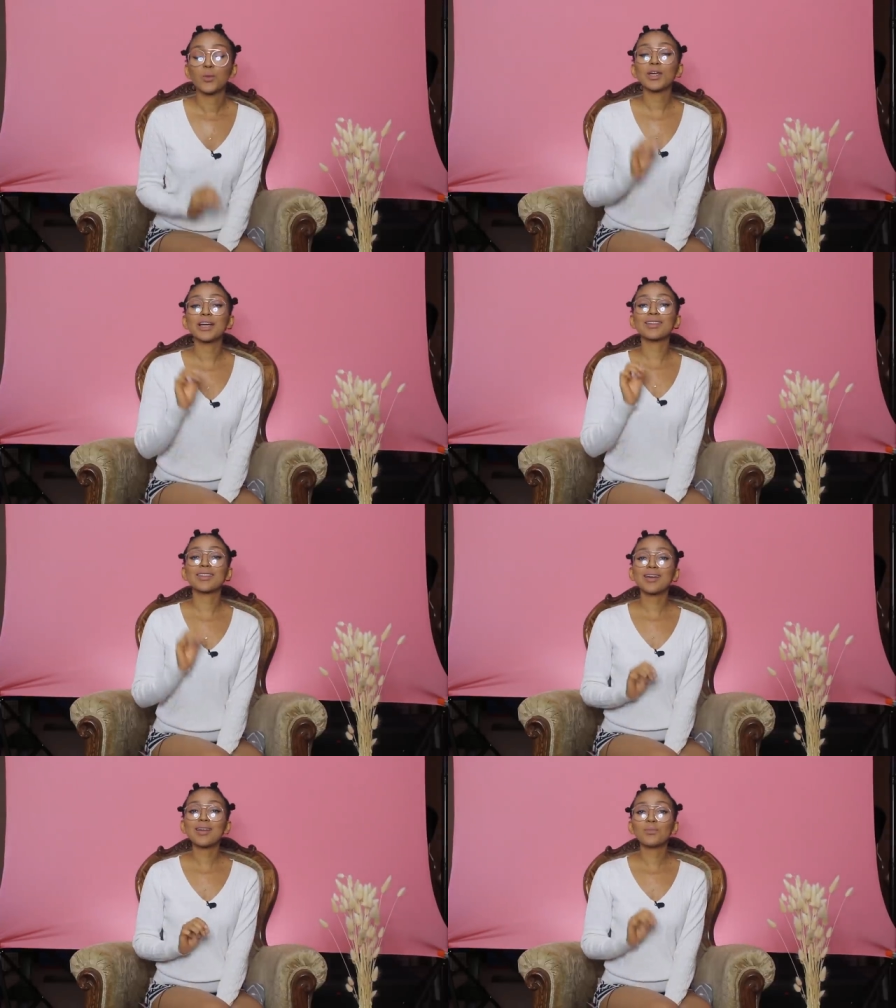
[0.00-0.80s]
We are
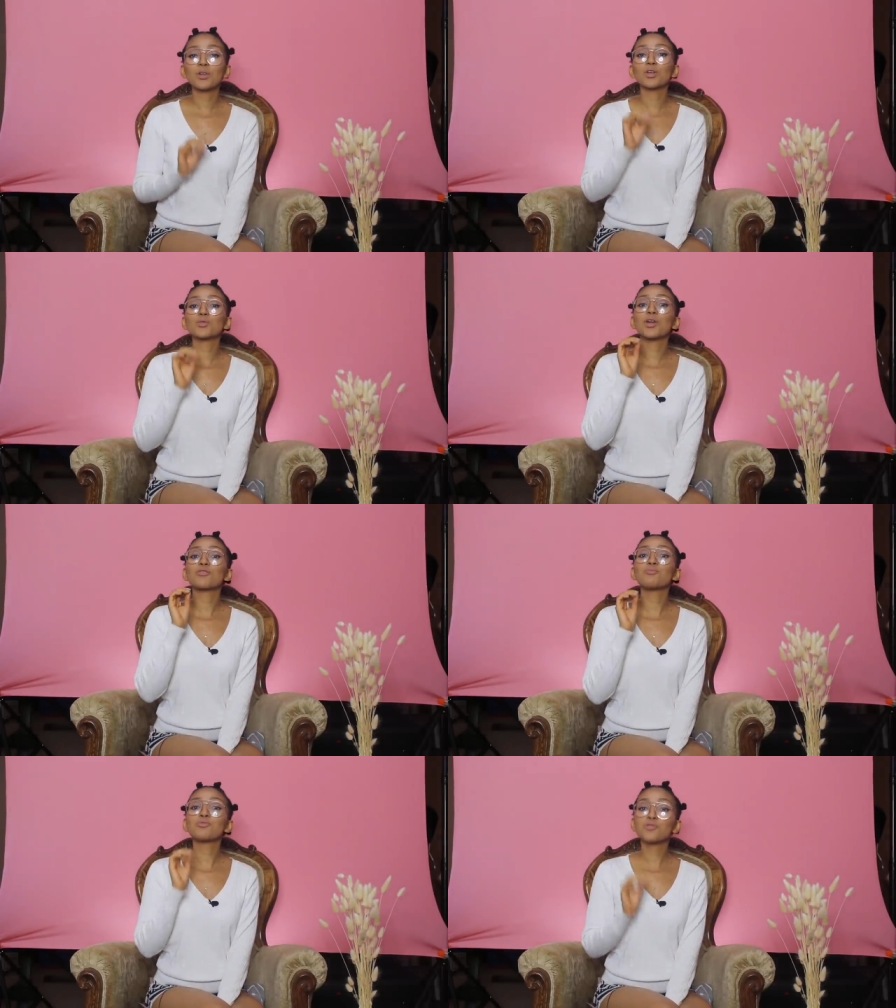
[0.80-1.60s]
there because we
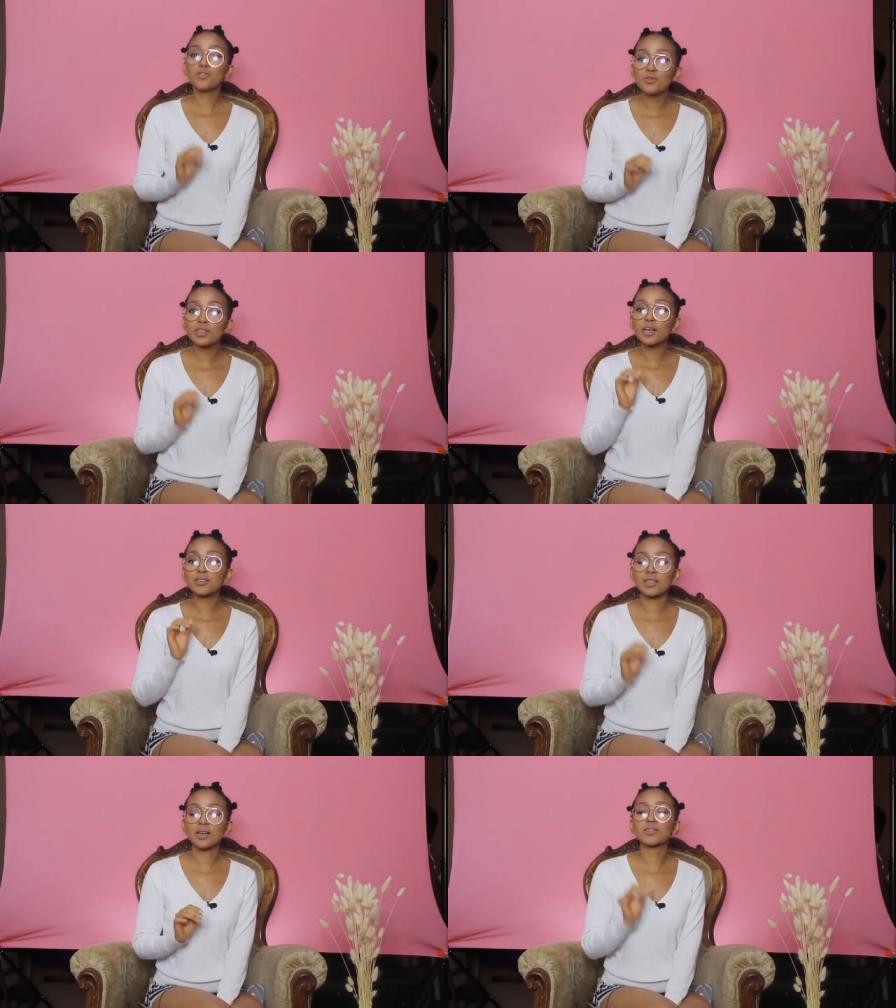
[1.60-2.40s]
have proven
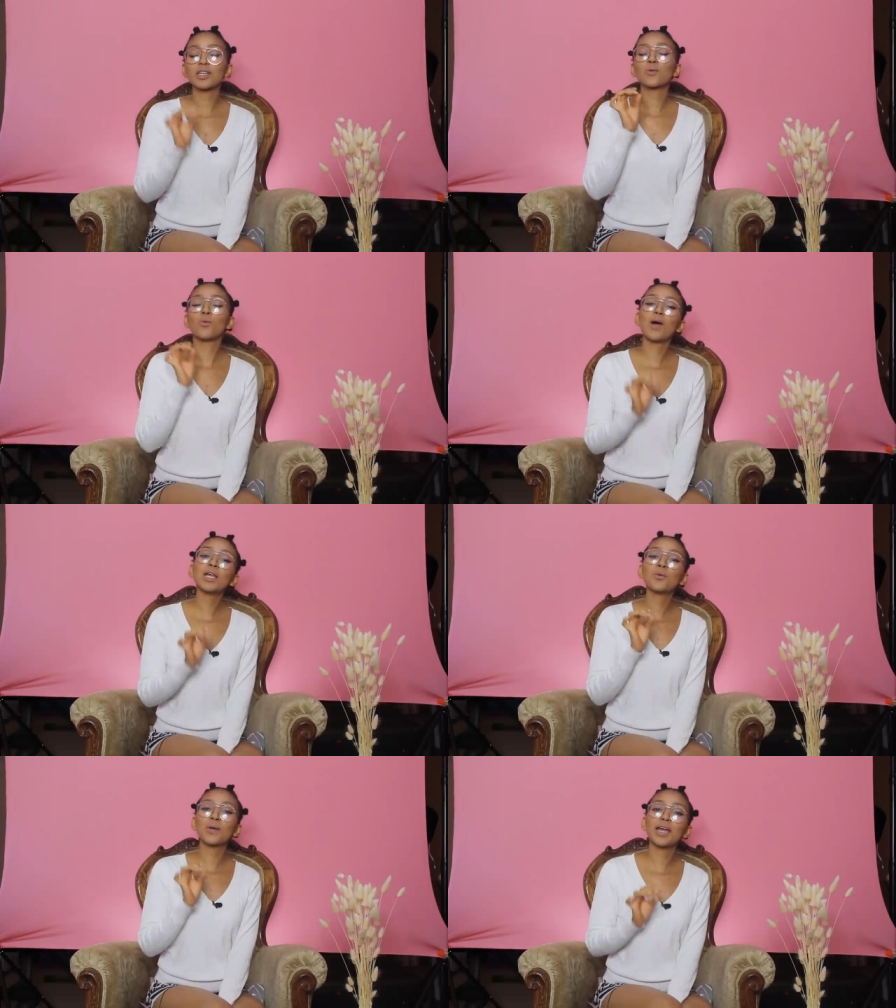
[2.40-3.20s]
ourselves in
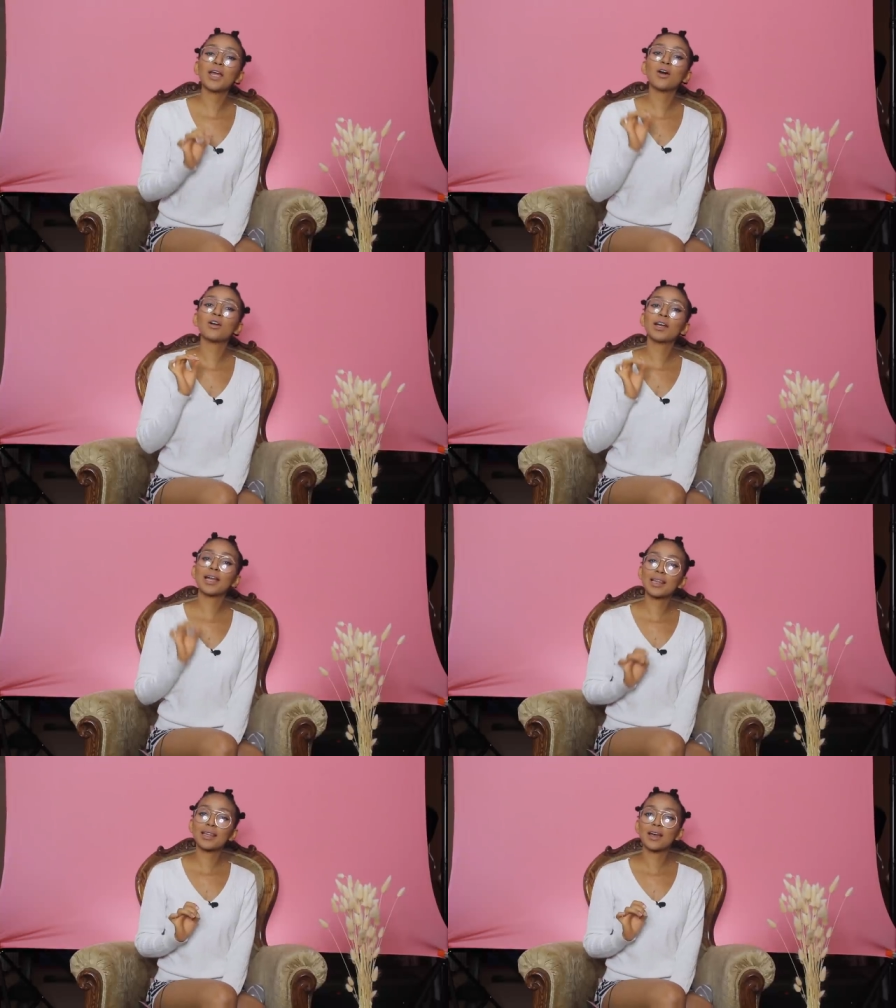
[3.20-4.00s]
one way or
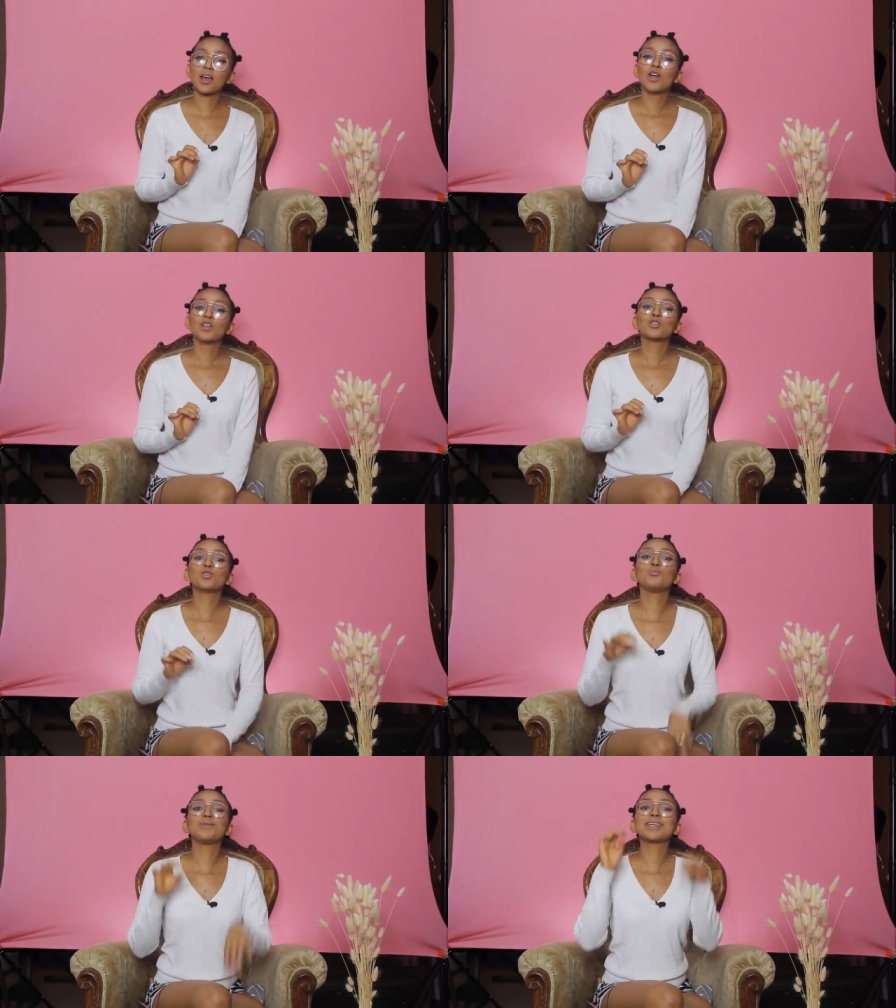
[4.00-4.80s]
another
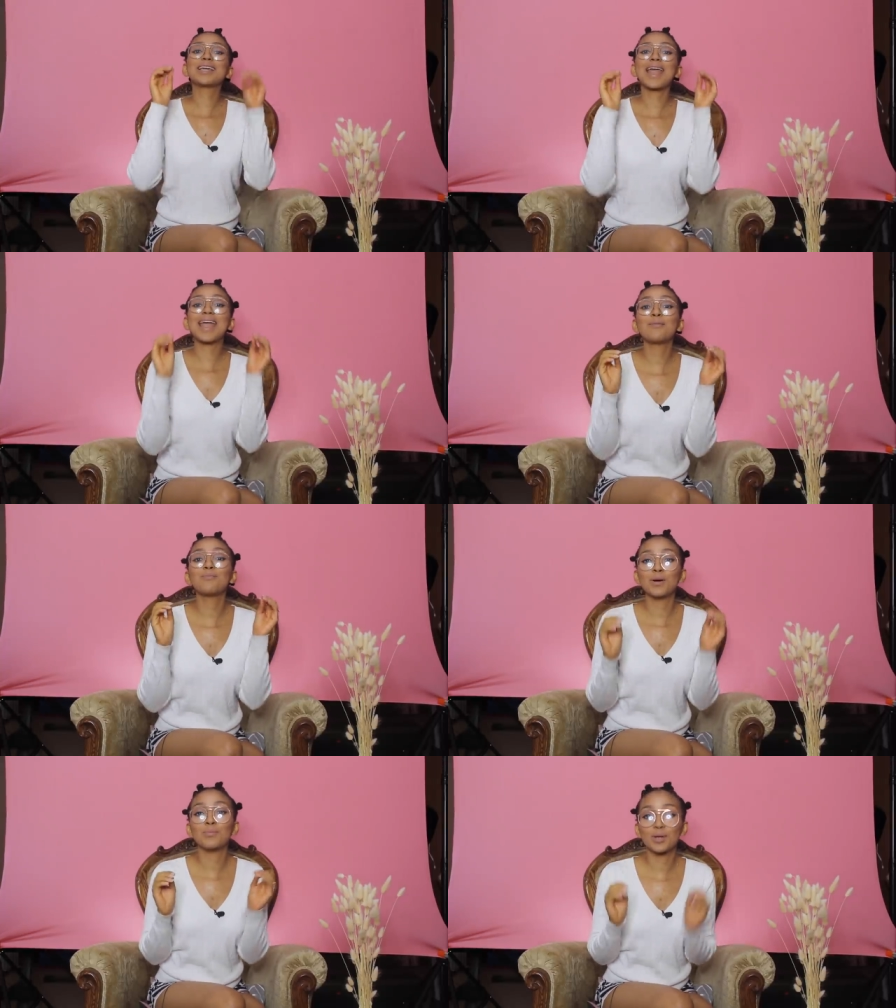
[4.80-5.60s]
to be
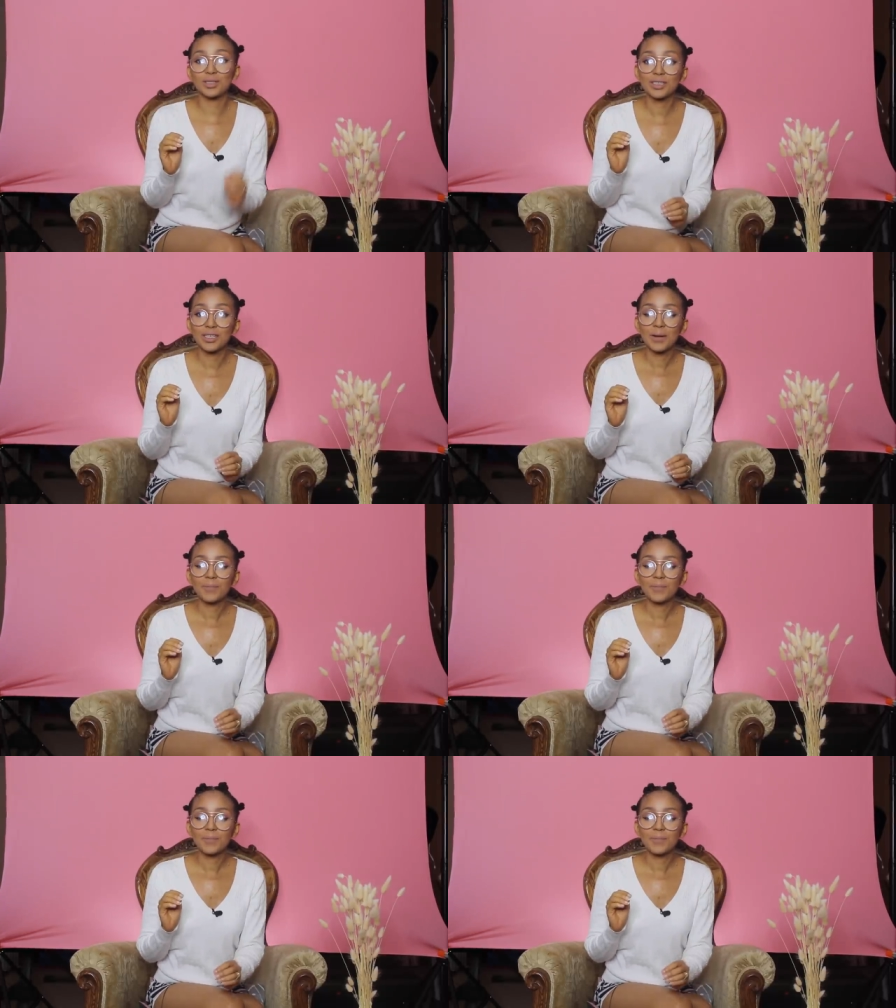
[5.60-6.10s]
capable.